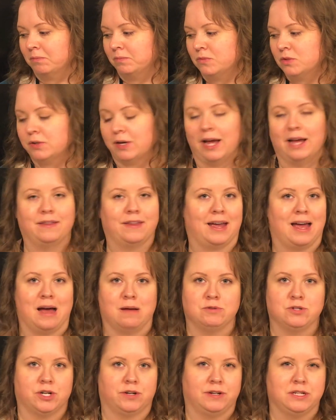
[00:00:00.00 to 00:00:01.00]
So I had the
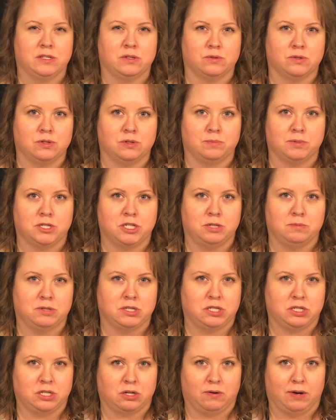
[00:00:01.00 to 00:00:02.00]
cabbage already, so it was super cheap
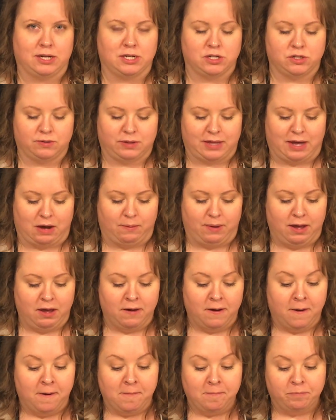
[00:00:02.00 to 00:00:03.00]
just to go ahead and do it that way.
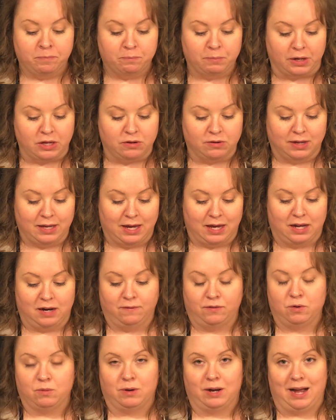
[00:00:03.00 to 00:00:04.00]
But you can,
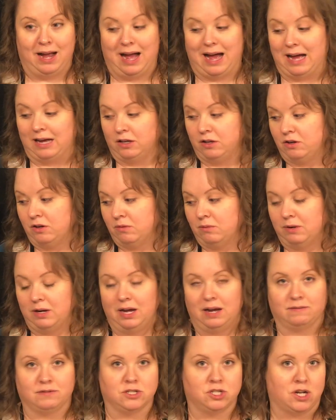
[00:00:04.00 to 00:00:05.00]
if you want to hack, you don't want
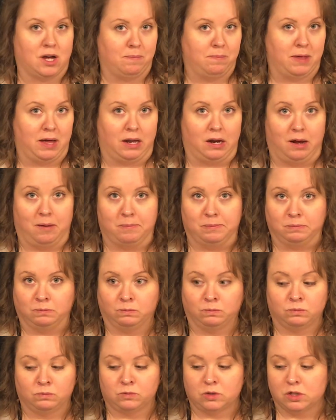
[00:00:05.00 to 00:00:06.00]
to have to chop that up.
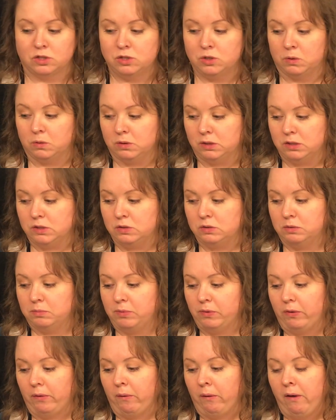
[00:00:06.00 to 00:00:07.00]
Totally
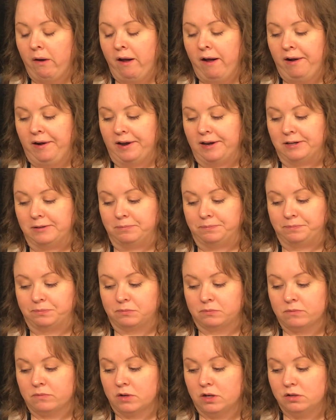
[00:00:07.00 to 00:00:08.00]
doable.
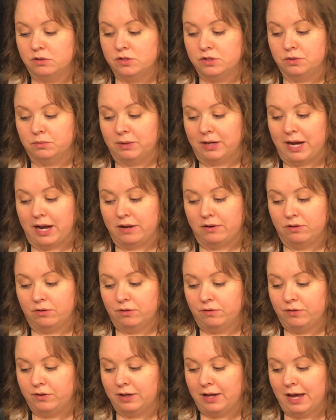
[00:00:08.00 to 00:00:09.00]
Do what I do
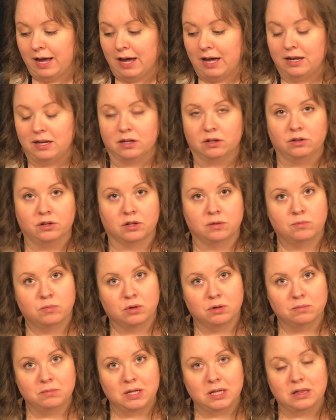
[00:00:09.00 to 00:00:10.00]
if you can and cook
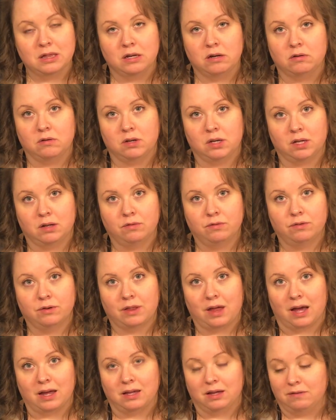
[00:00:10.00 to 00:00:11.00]
more meat than you need for
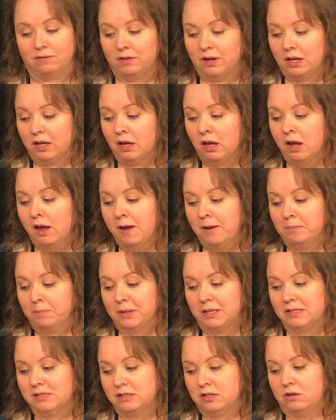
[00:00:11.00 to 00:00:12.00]
that evening,
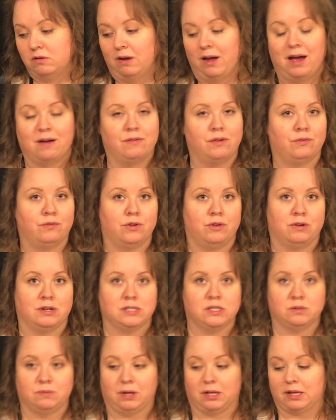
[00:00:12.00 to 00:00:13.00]
because then you have it for the
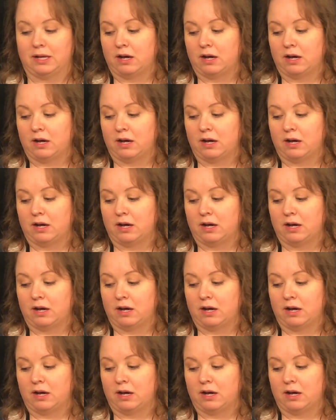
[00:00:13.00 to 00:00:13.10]
rest of the week.